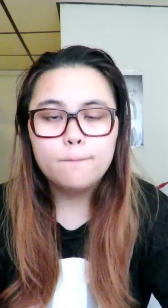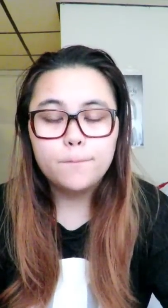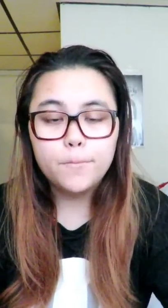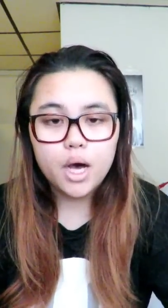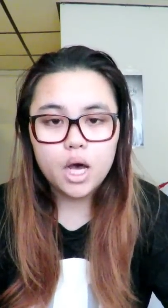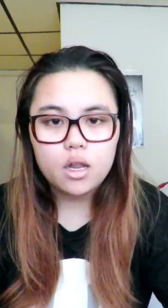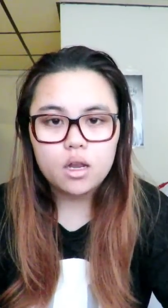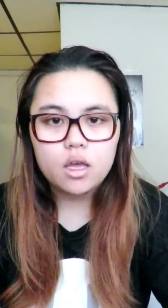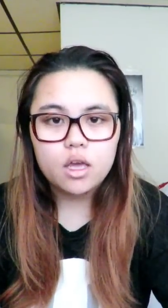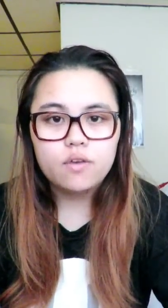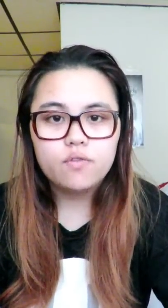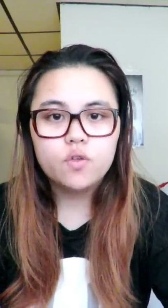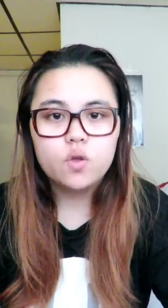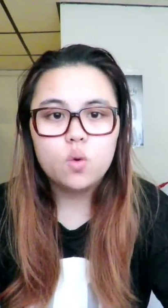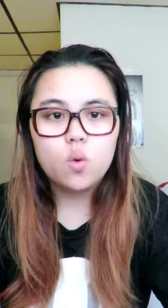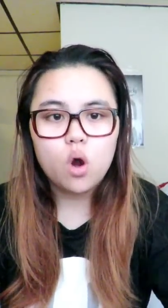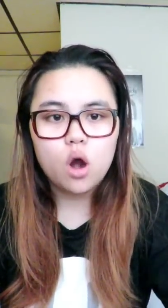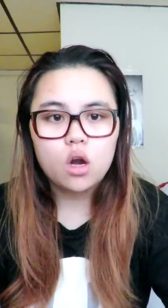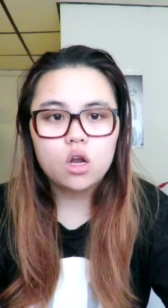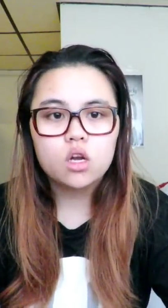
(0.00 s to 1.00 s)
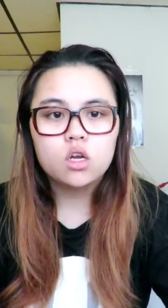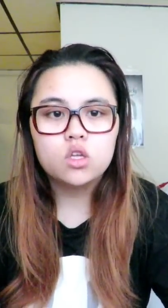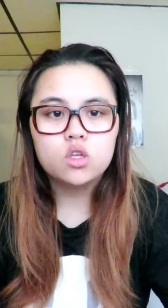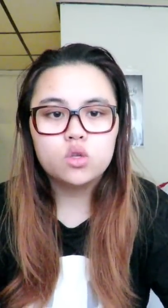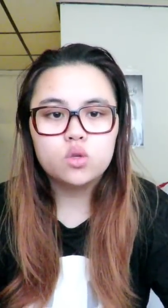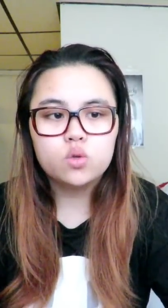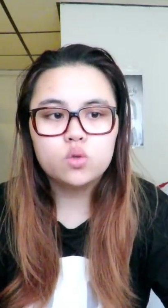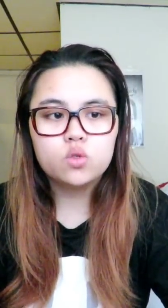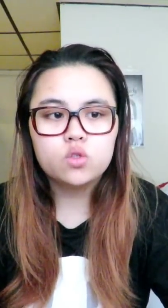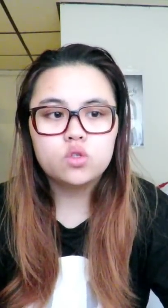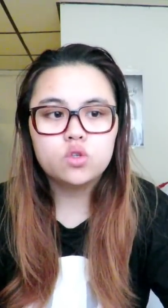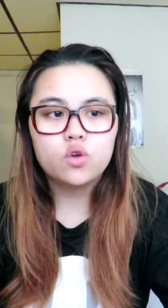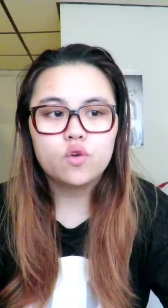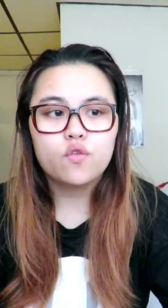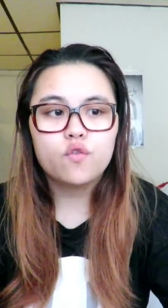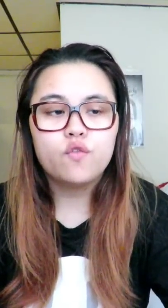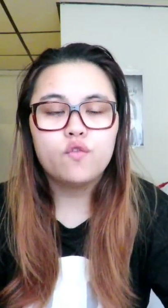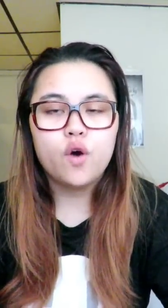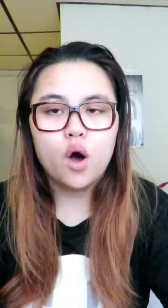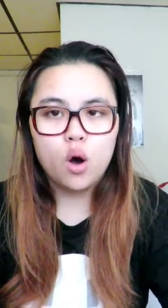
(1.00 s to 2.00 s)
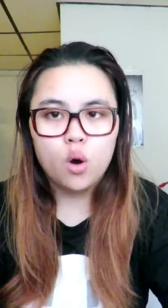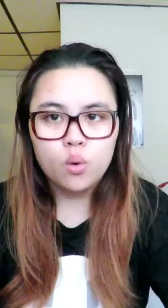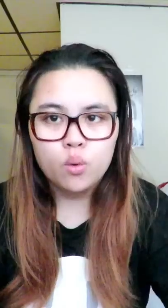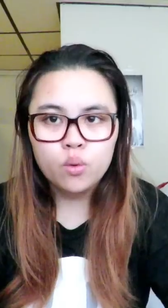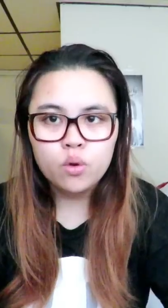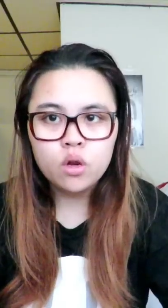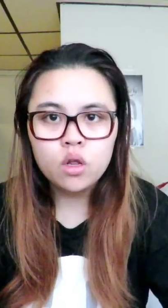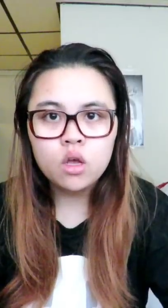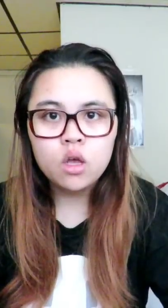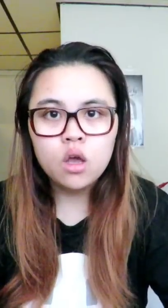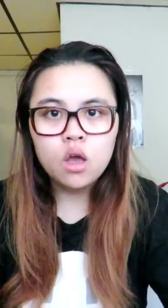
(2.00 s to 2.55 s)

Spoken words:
but if you are going to use your phone,